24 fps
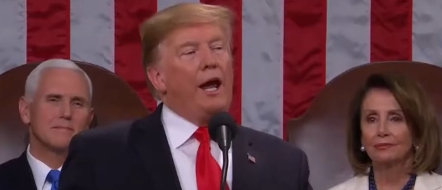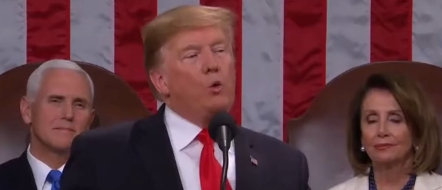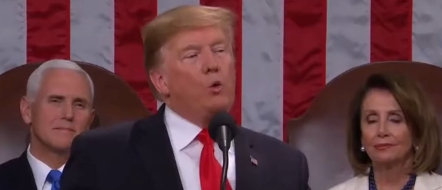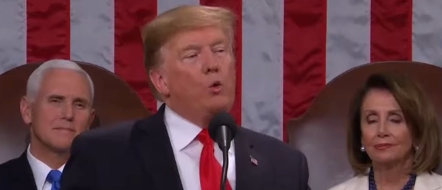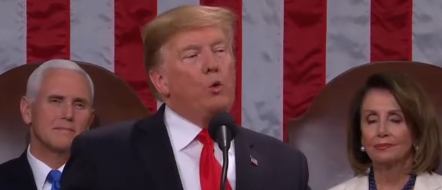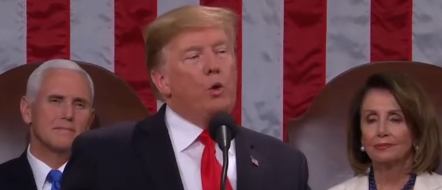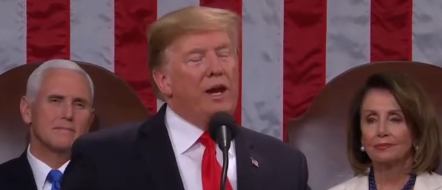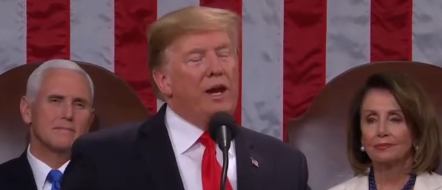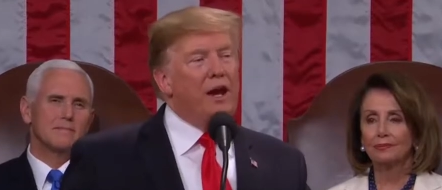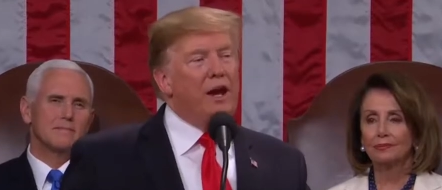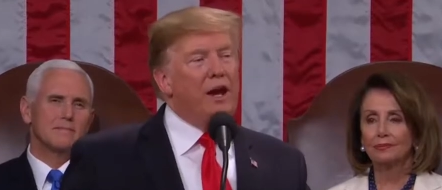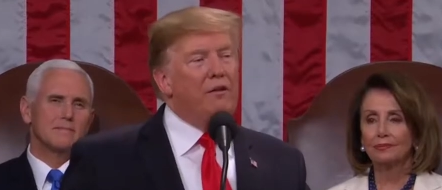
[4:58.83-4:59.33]

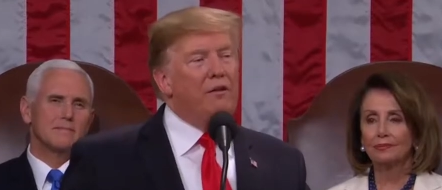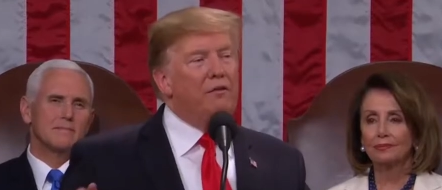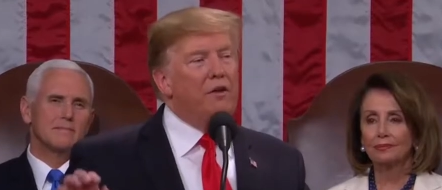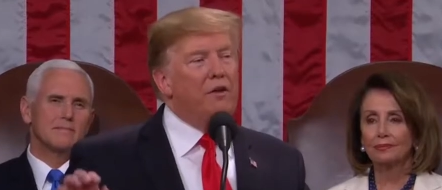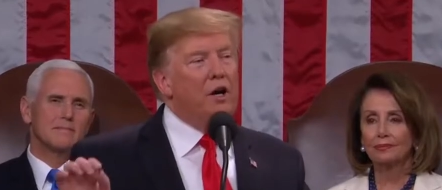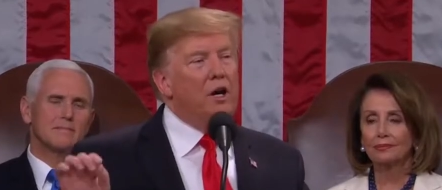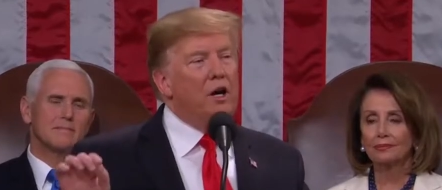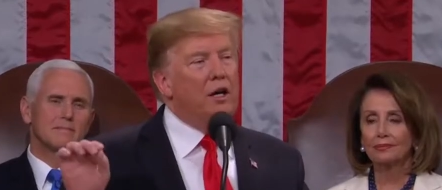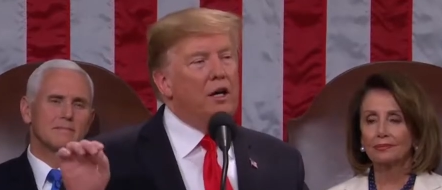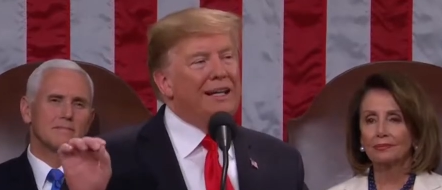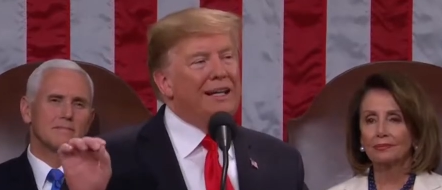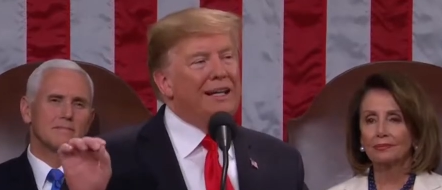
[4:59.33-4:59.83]
Speaker 1: And we have
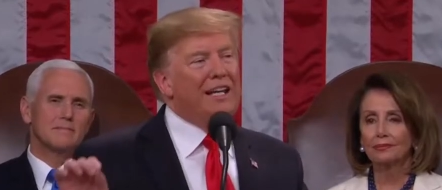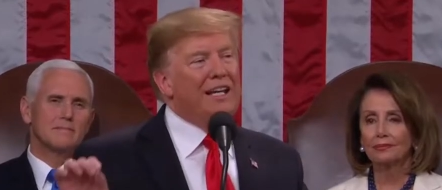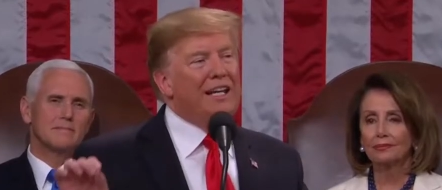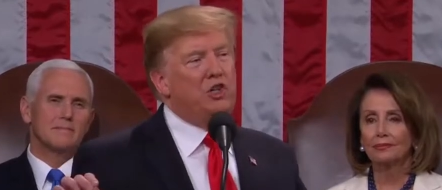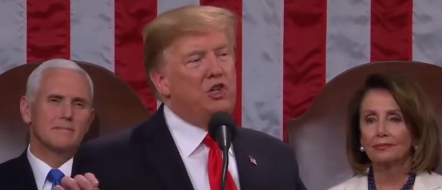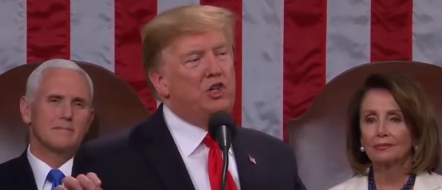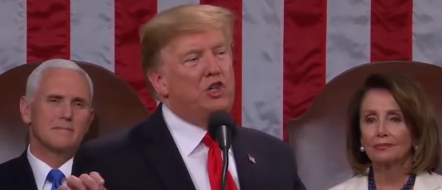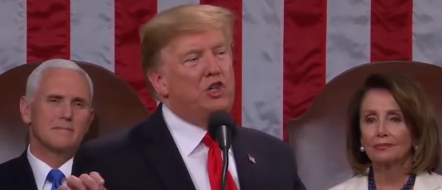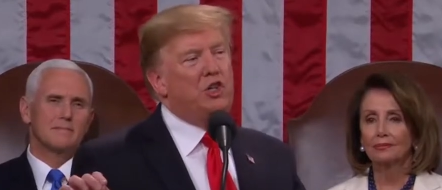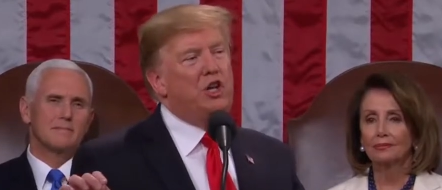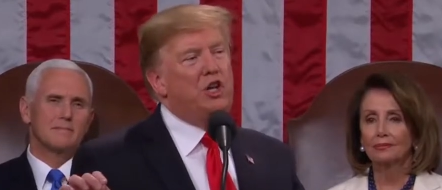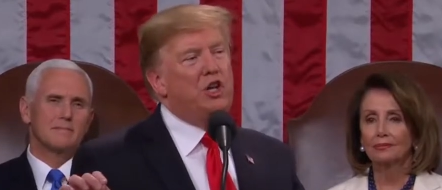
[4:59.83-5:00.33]

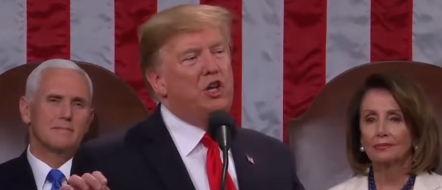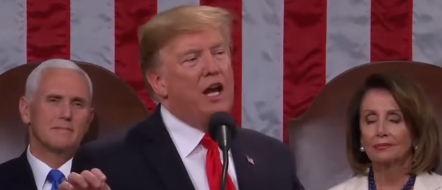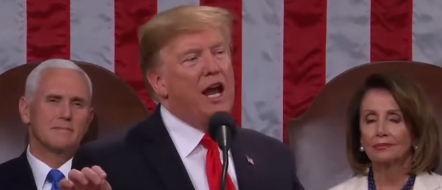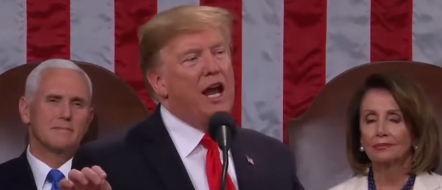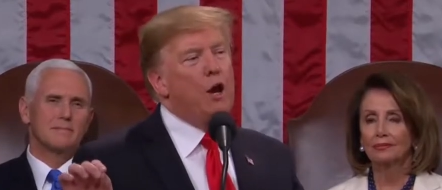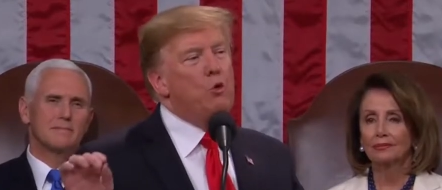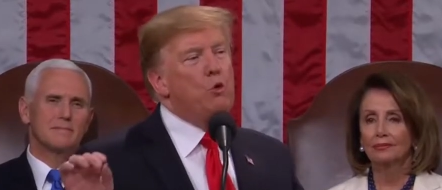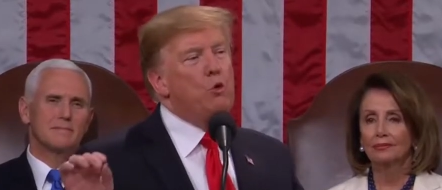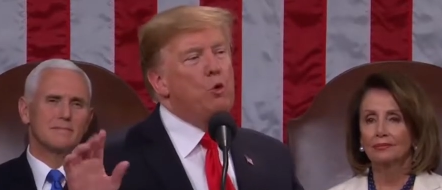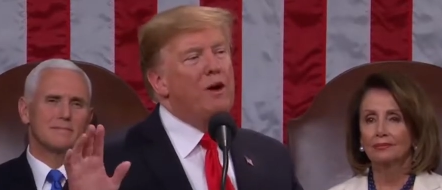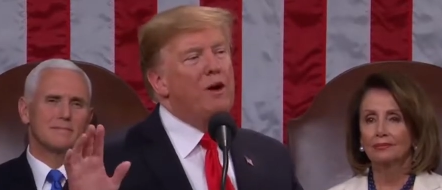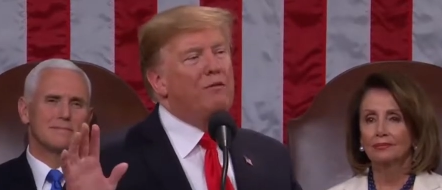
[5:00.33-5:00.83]
unleashed
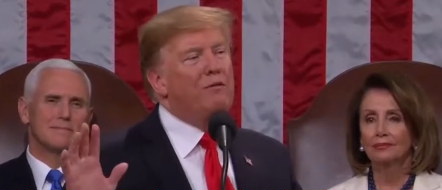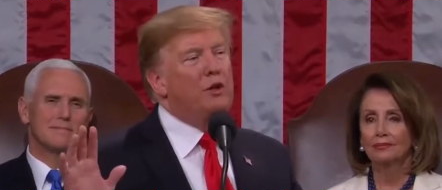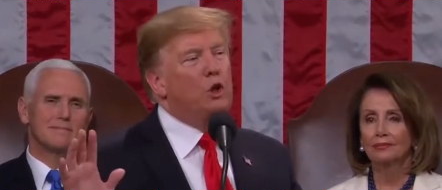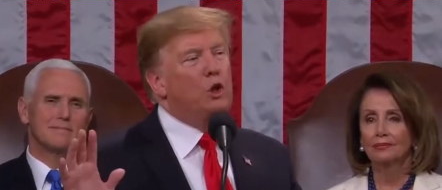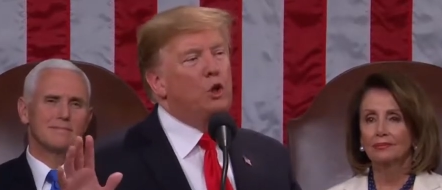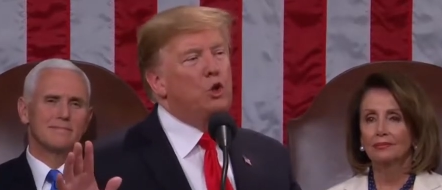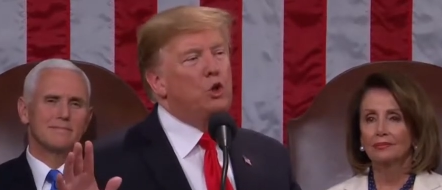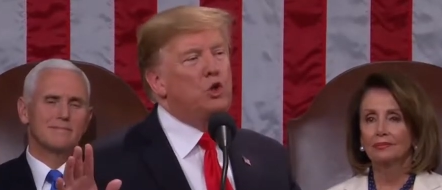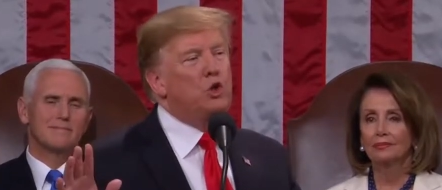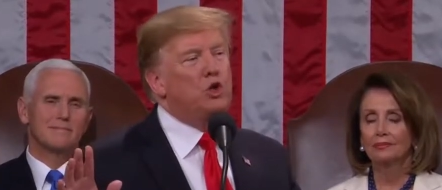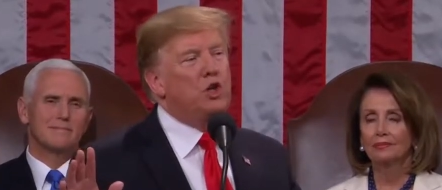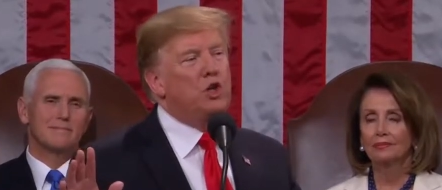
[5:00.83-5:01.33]
a
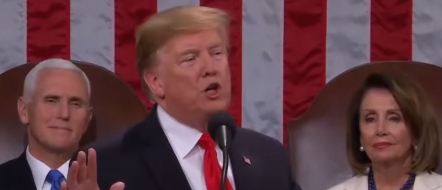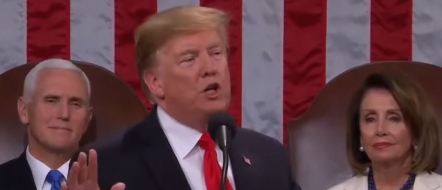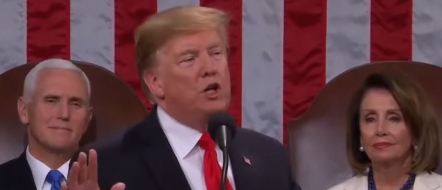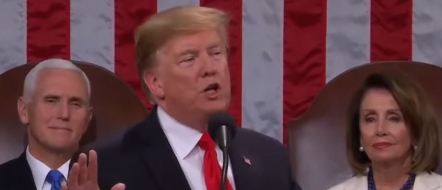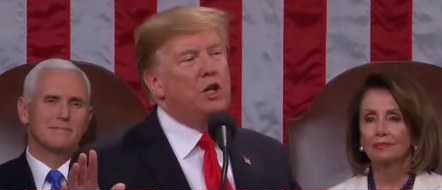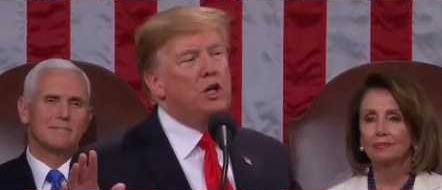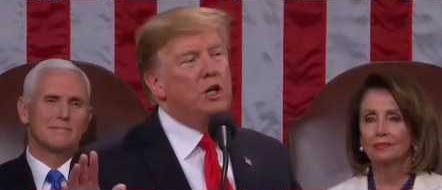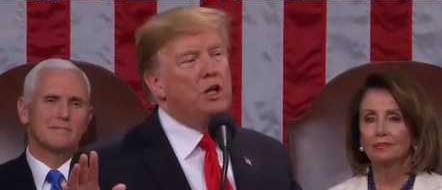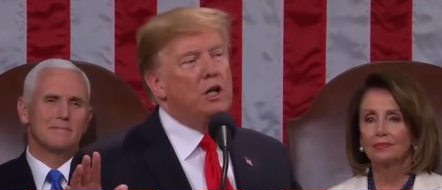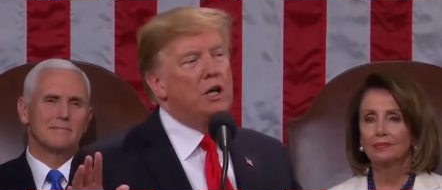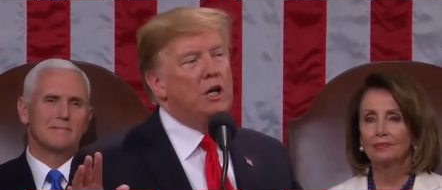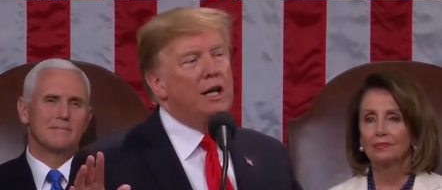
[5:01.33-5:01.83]
revolution
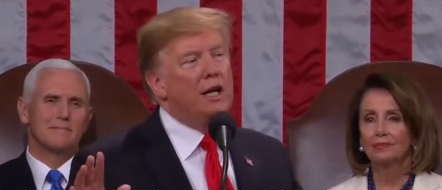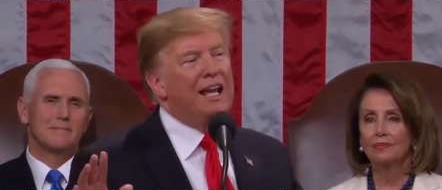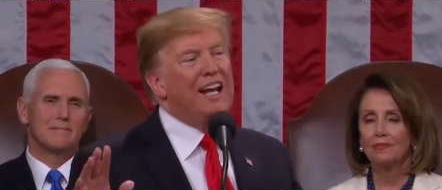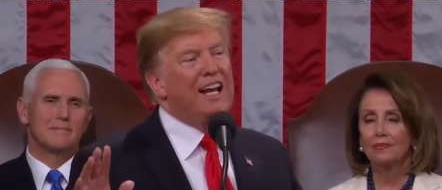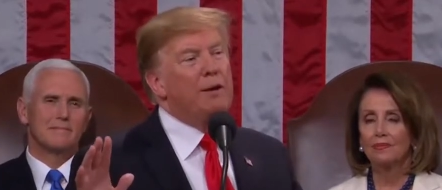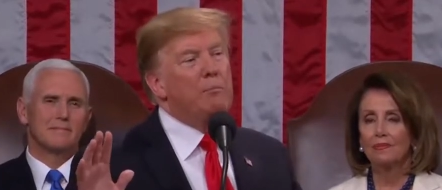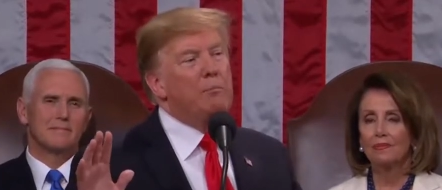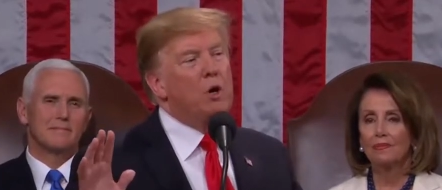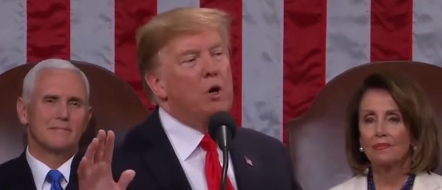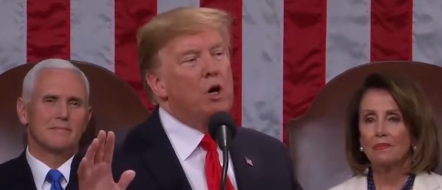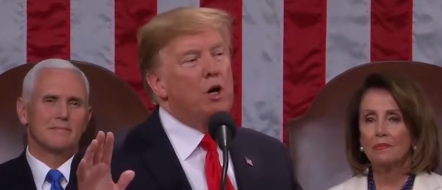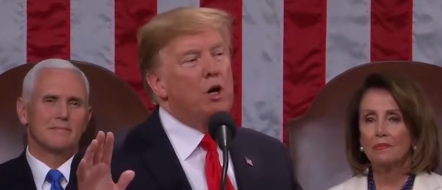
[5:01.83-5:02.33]

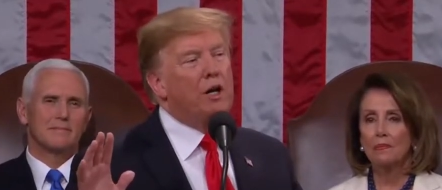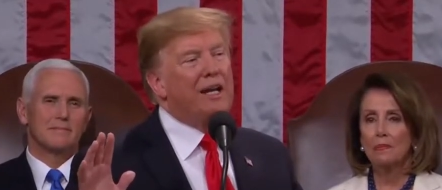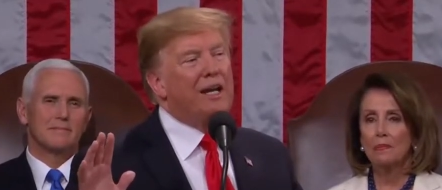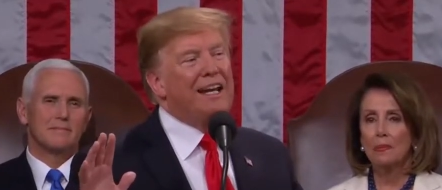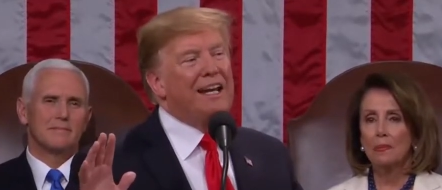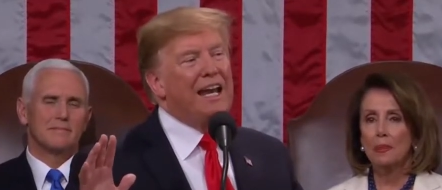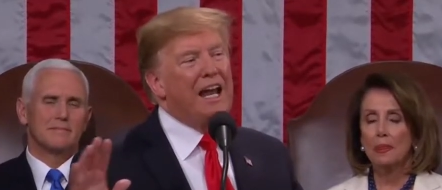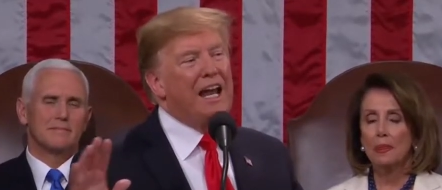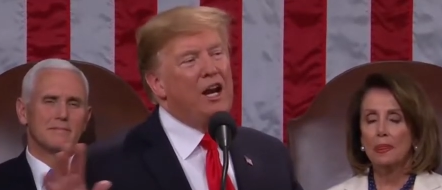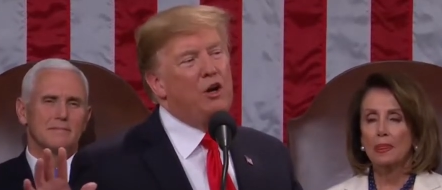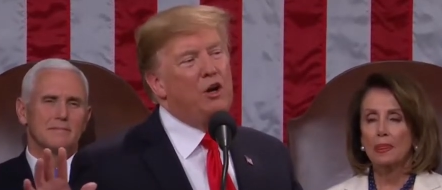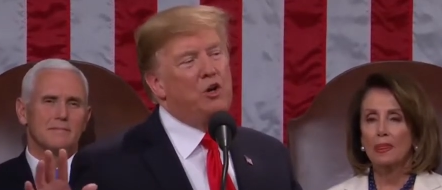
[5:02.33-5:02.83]
in
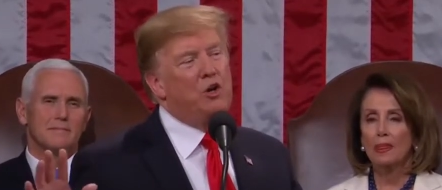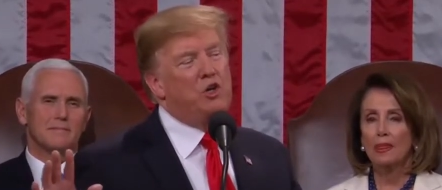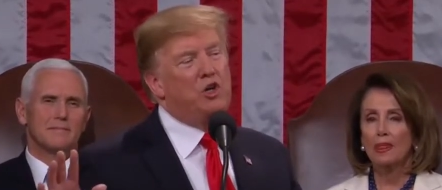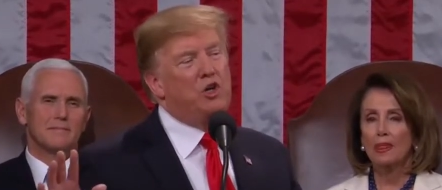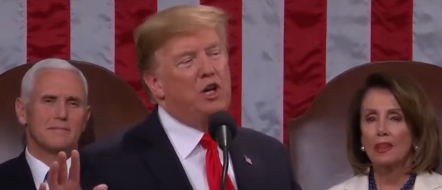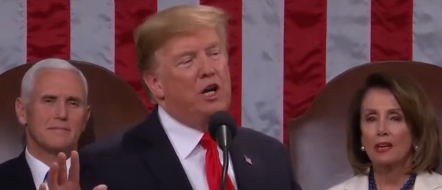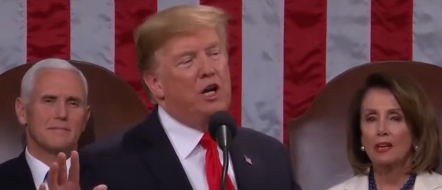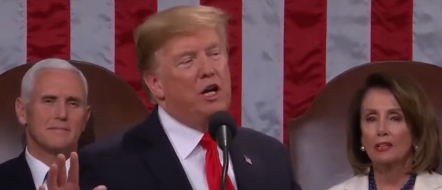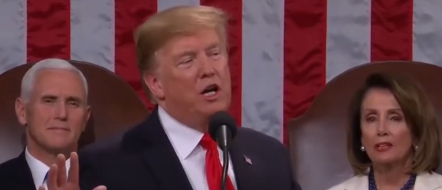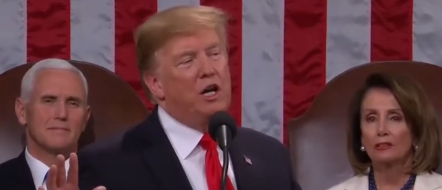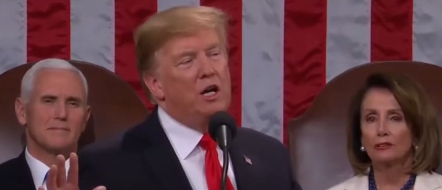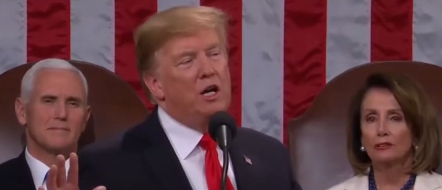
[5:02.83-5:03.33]
American
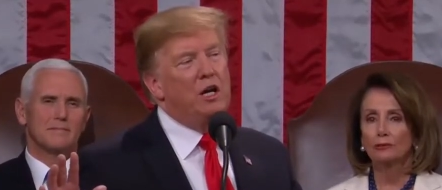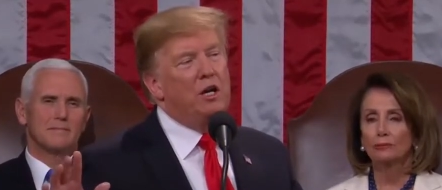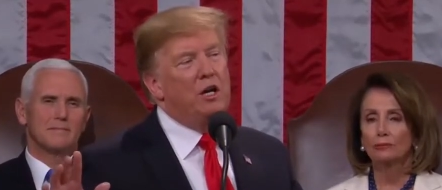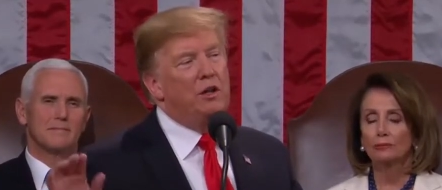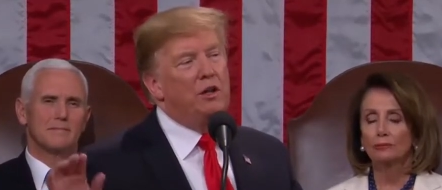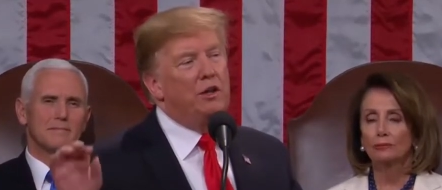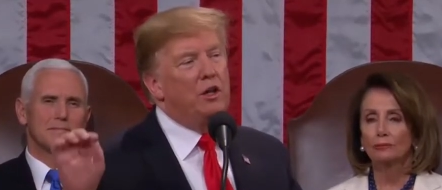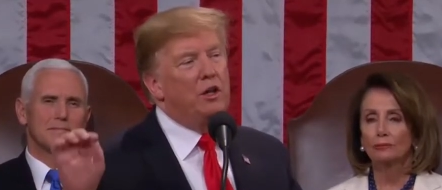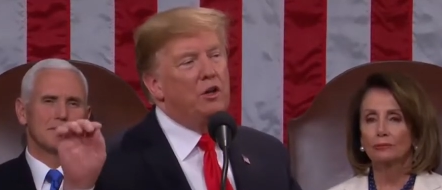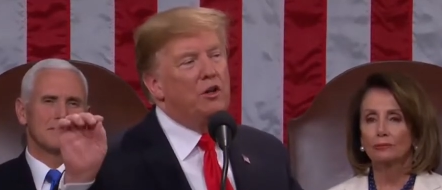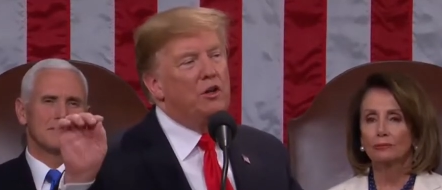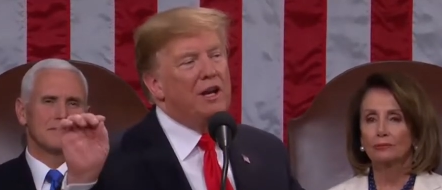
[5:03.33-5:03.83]
energy.
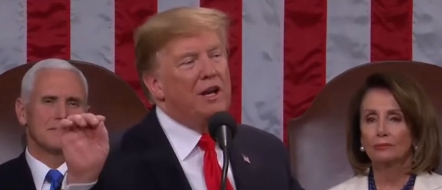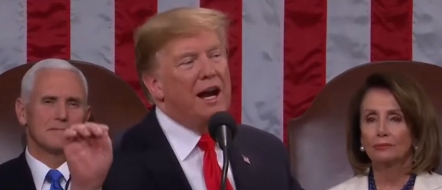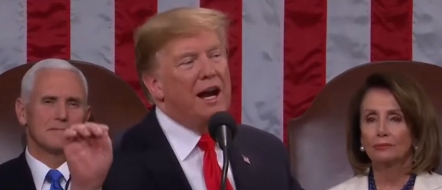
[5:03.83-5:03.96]
The